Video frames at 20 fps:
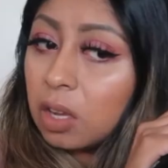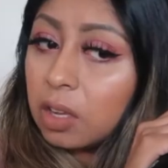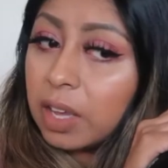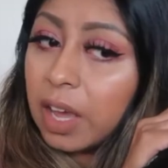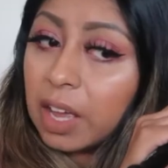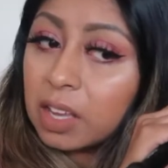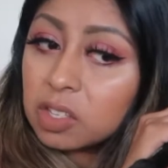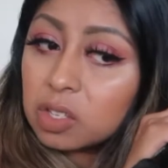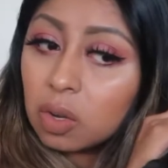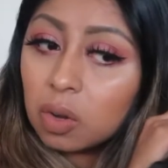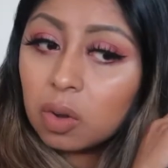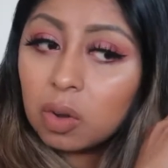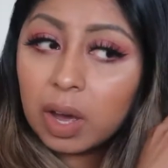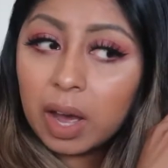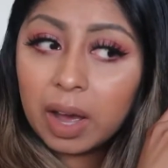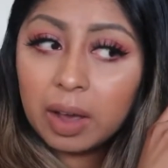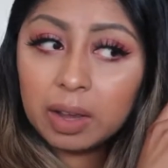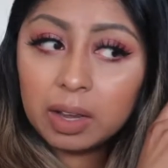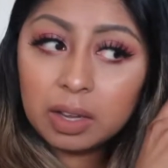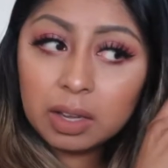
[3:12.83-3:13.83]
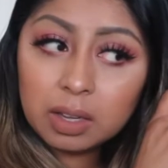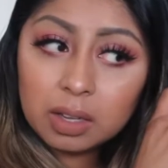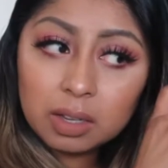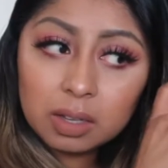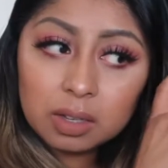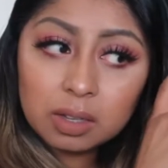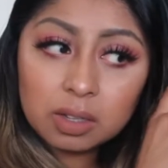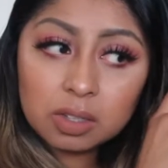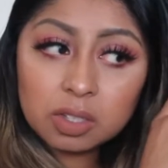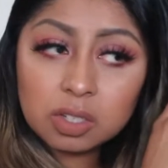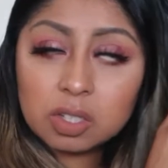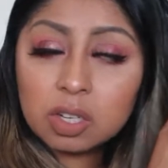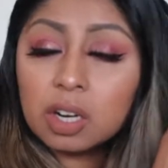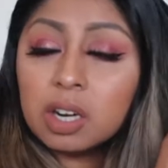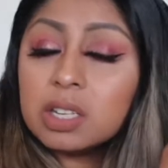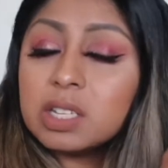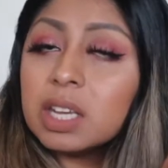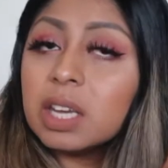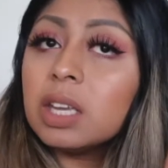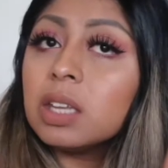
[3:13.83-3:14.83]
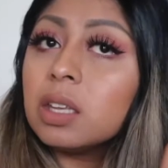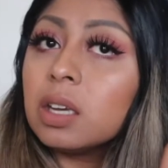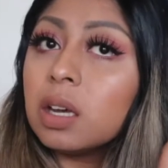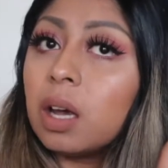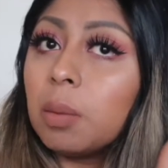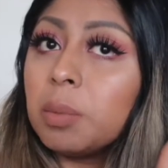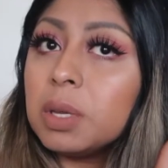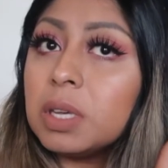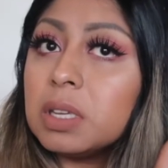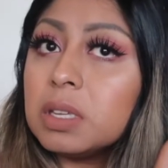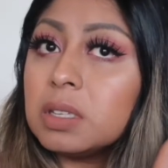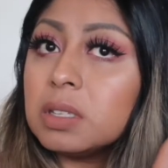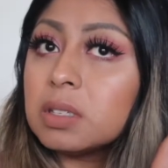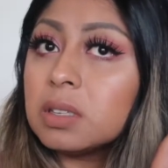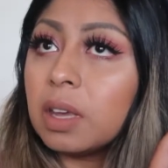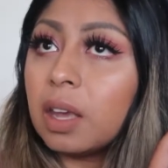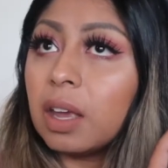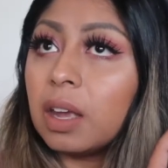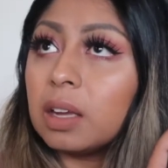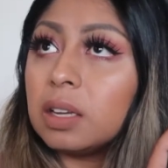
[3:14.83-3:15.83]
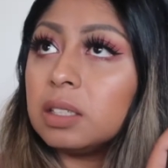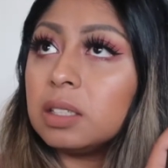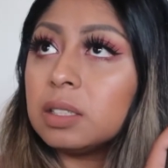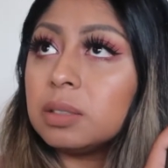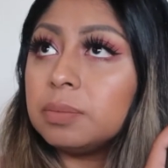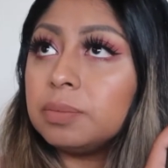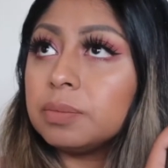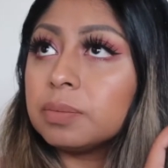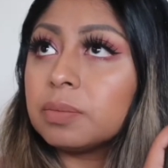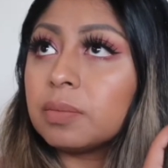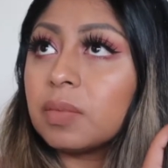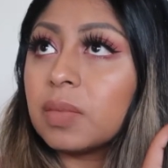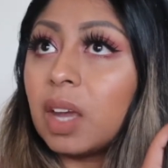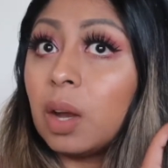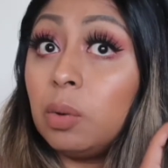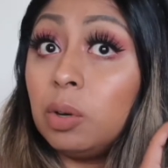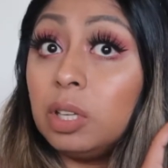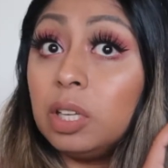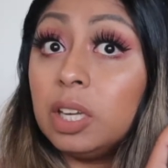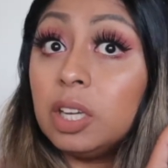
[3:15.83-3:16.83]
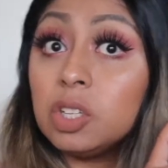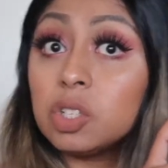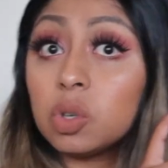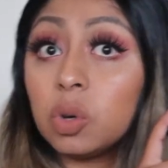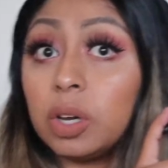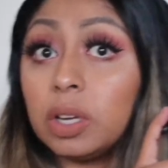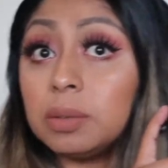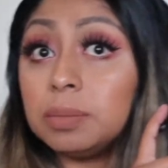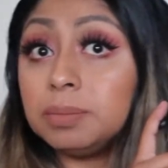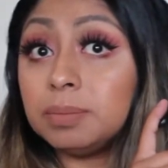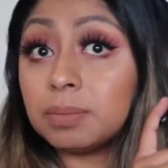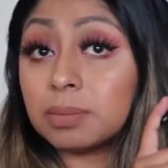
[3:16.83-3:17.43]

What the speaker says: Yeah, so I started taking the gummies and I really enjoyed